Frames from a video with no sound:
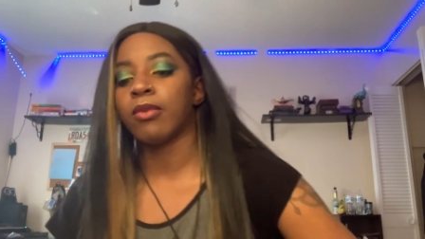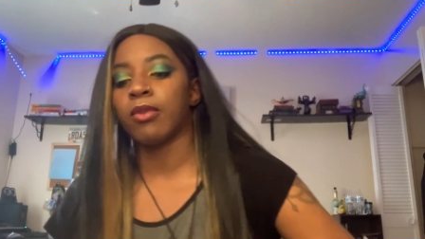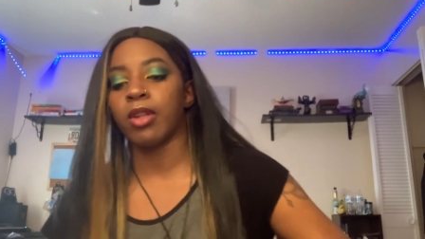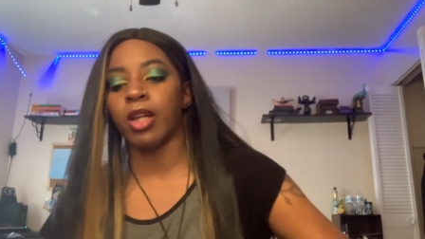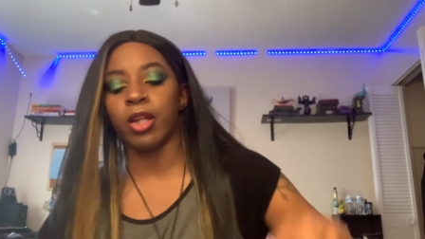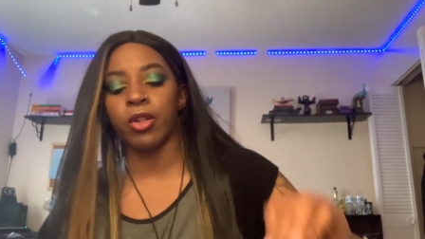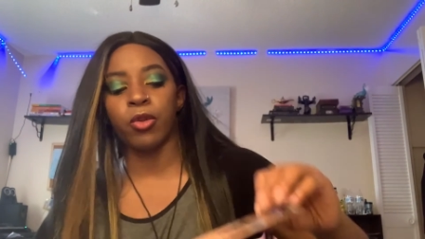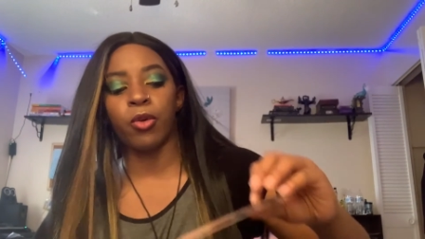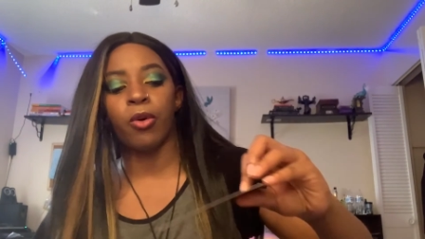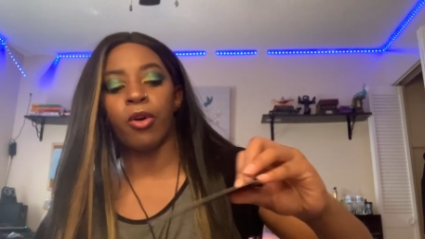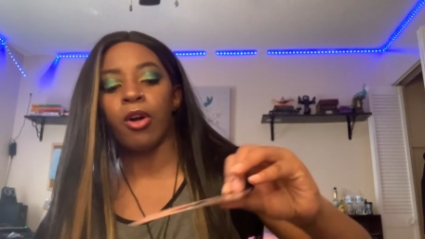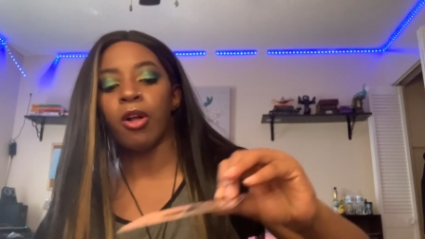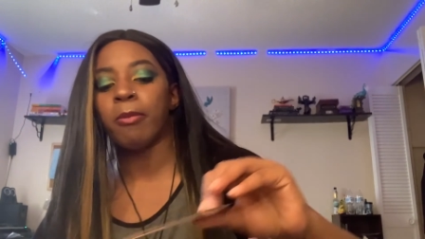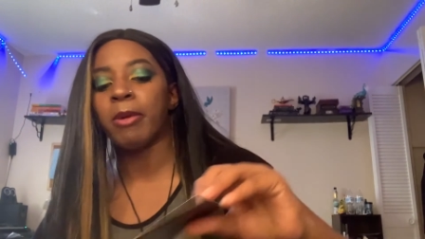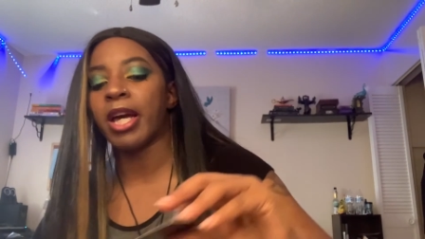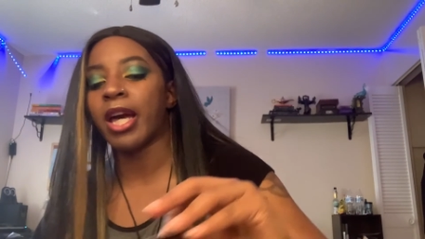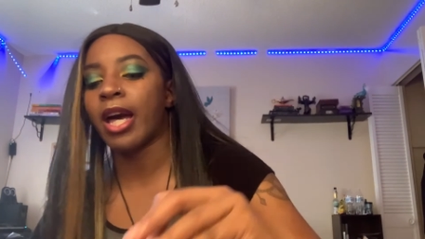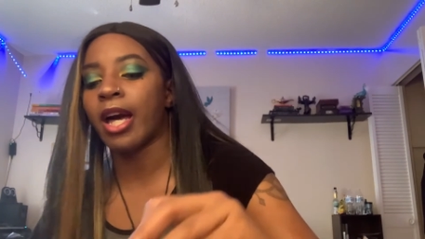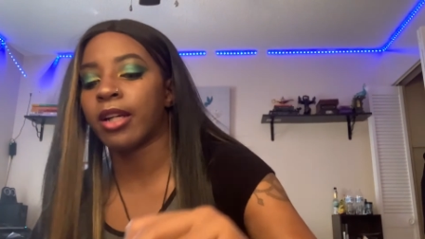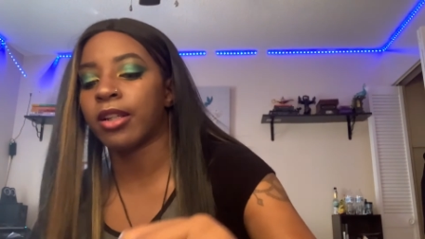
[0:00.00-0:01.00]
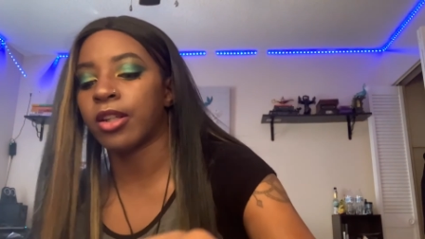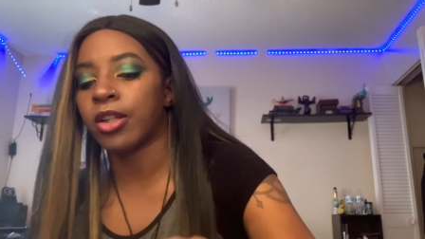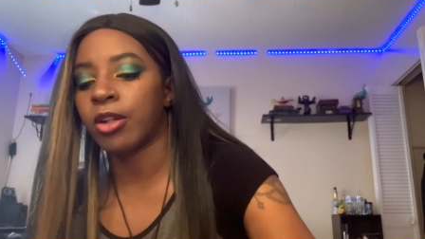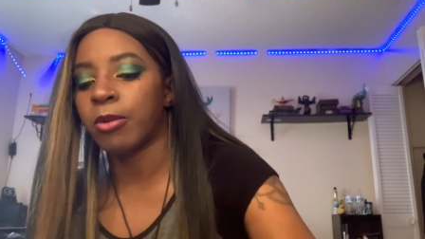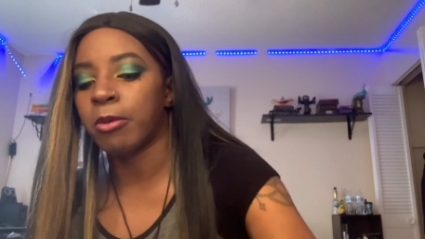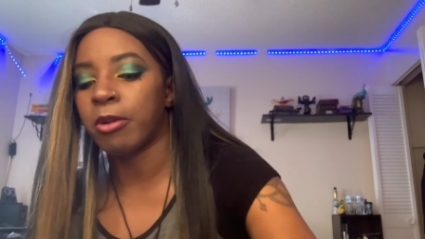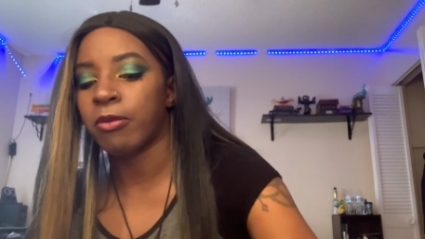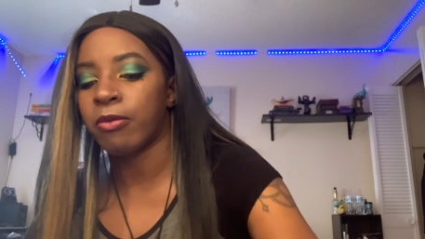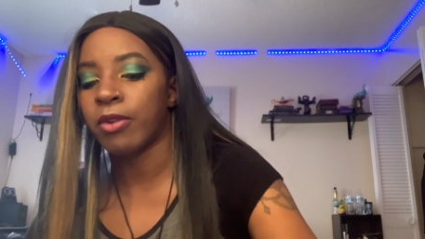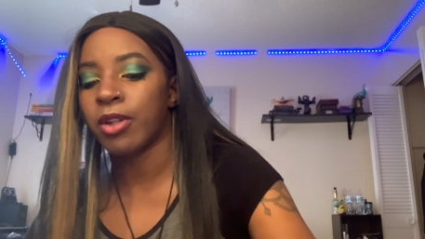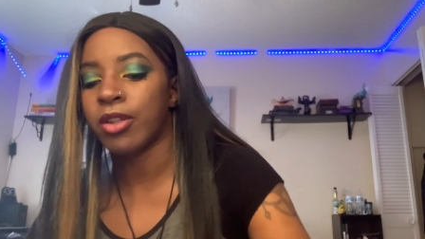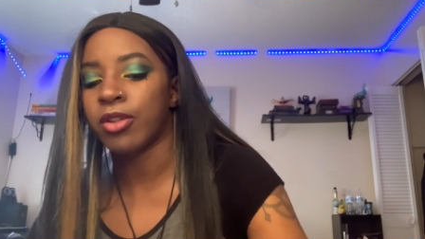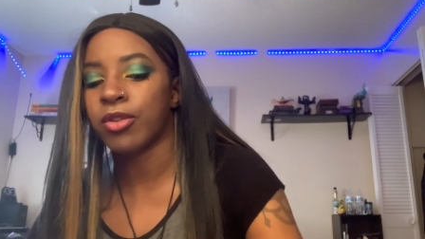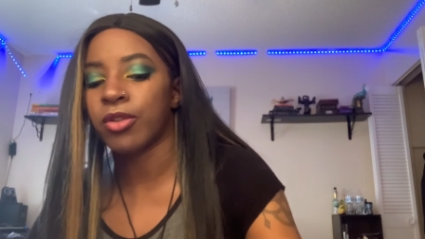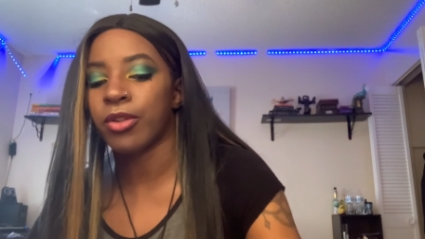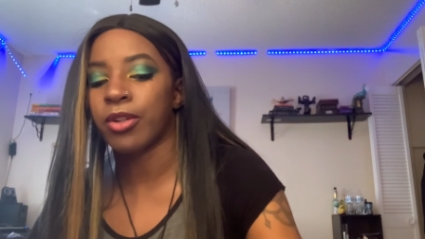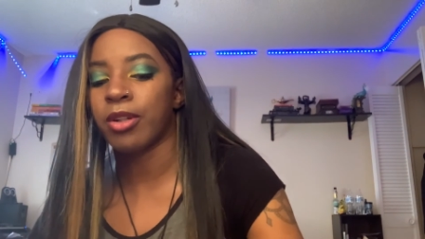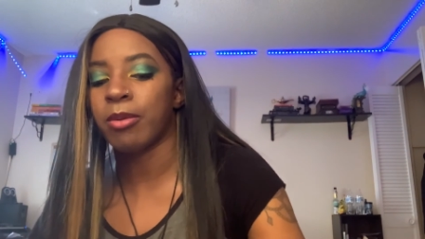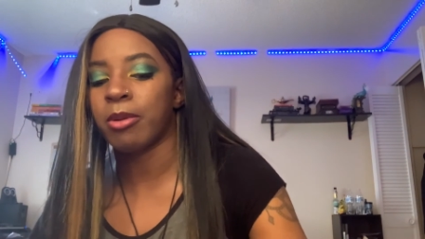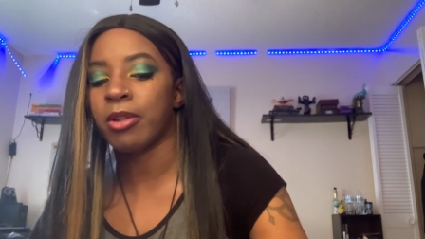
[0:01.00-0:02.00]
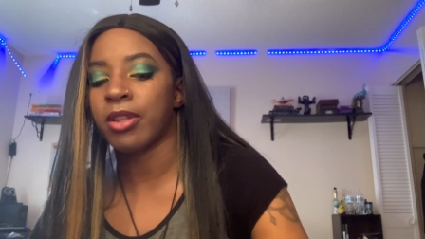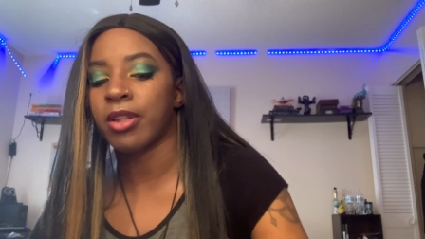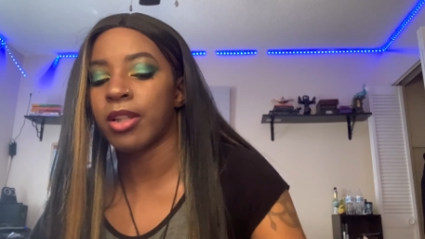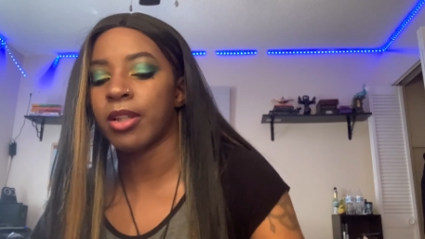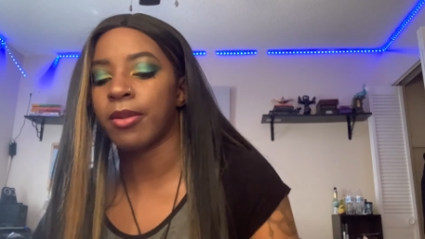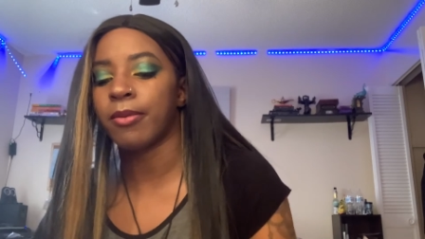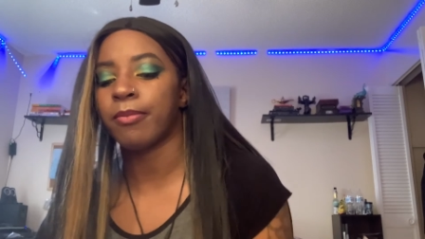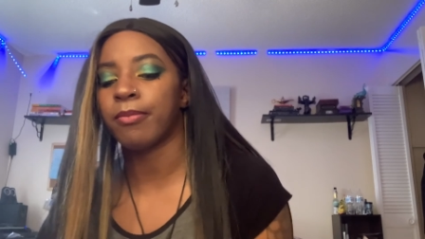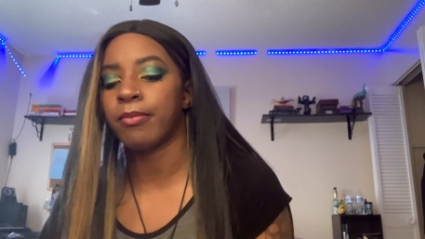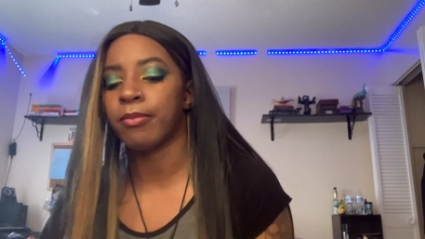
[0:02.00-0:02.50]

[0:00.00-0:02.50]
Ignore all my acne on my face. Sorry about that.